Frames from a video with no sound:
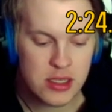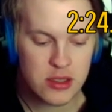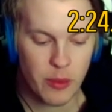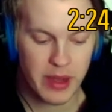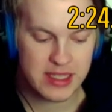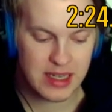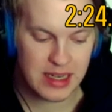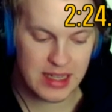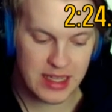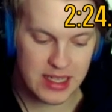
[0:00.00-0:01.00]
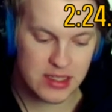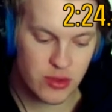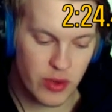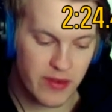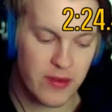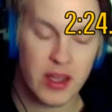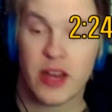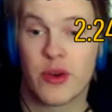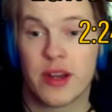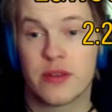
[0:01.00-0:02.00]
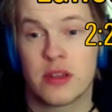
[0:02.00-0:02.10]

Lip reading: So basically there's roughly around